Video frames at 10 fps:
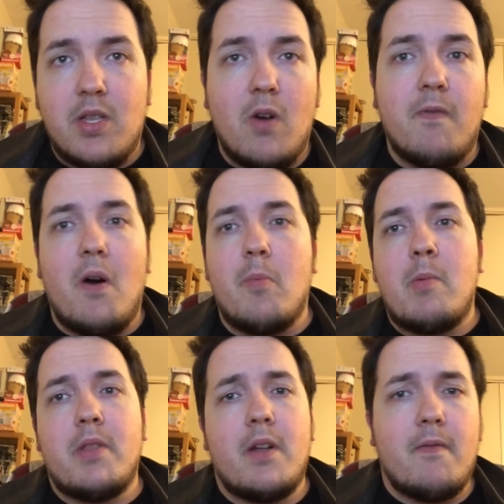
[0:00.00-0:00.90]
Don't follow
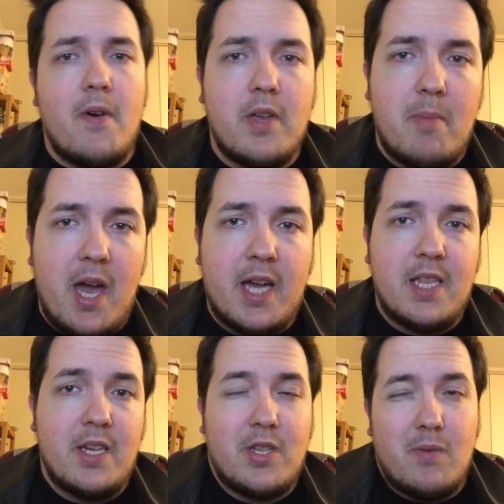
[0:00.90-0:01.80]
people that don't follow you back
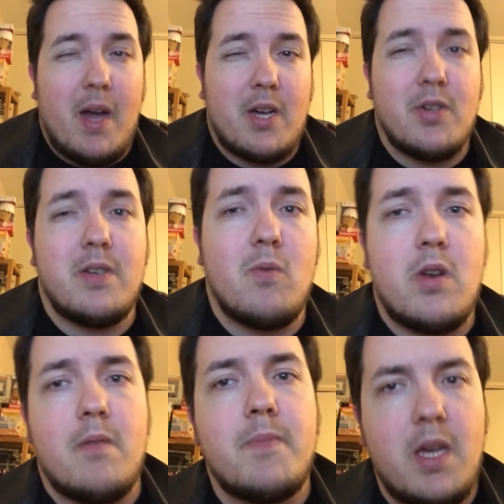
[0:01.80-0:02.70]
unless you actually
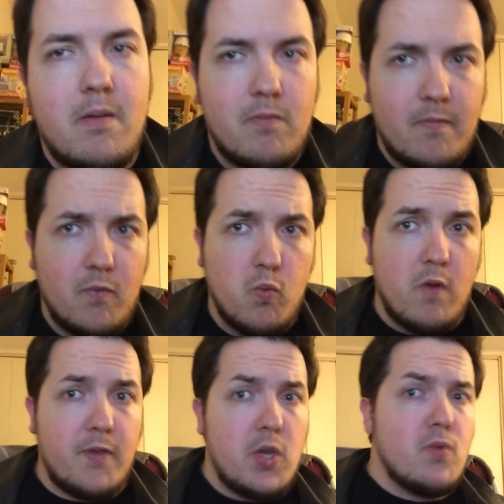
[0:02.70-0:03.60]
want to, you know,
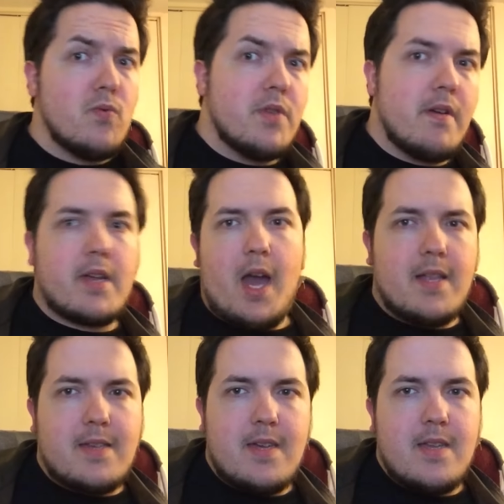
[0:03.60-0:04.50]
review their
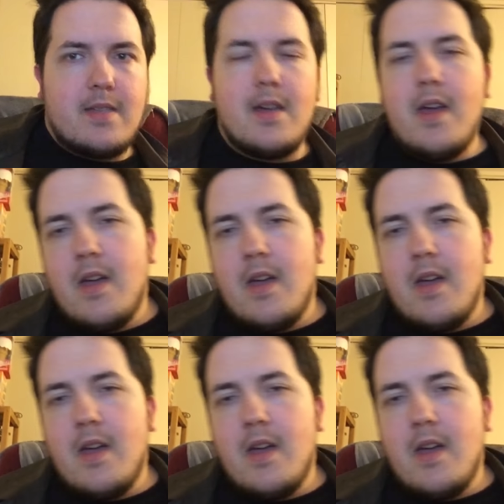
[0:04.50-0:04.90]
content.